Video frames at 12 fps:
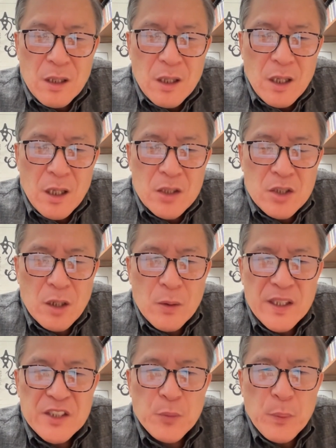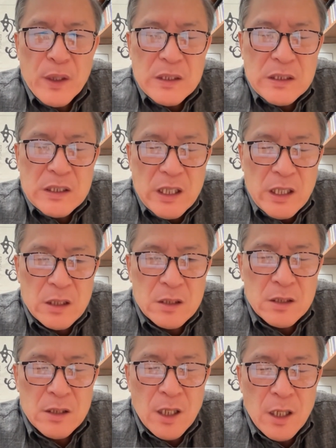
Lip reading: has always been in